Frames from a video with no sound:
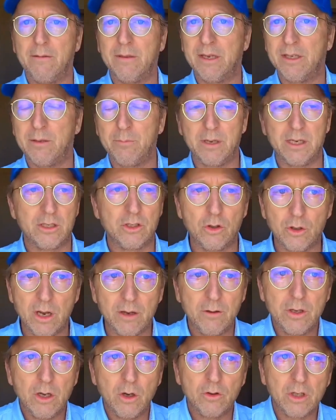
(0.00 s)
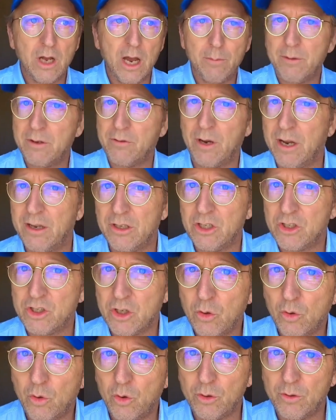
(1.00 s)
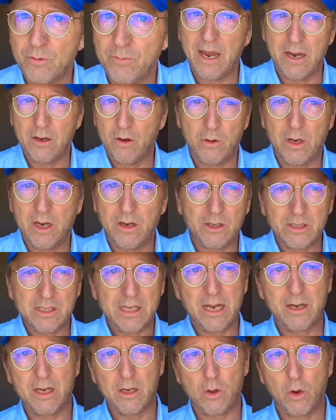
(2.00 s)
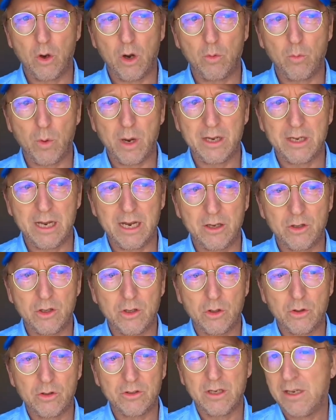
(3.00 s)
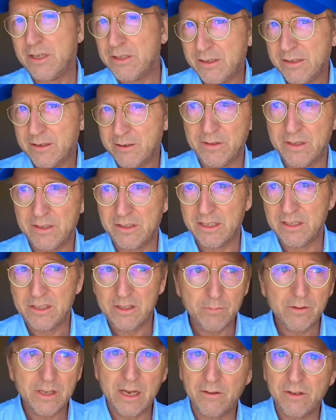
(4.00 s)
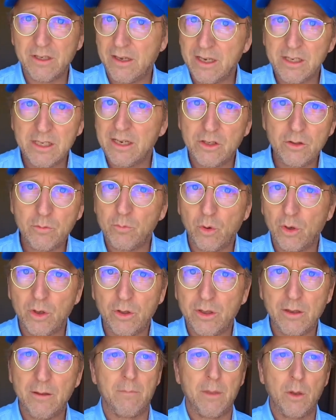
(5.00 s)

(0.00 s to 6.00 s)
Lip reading: This means you have no time advantage at all. I don't understand at all why they introduced this. This system definitely doesn't work.